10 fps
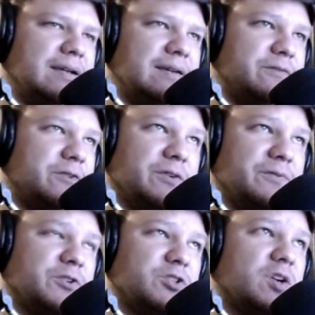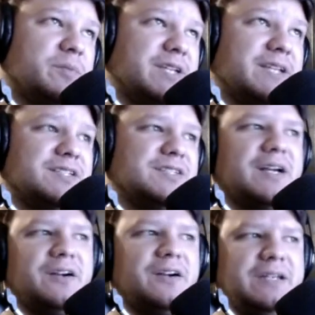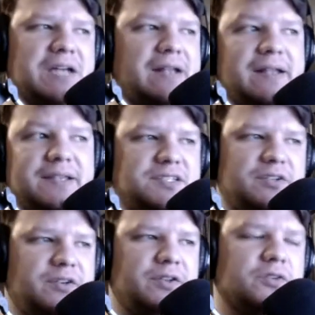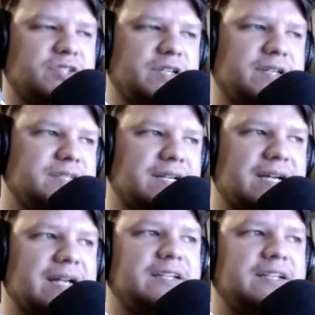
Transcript: for for circumstances that are like not necessarily those things and it kind of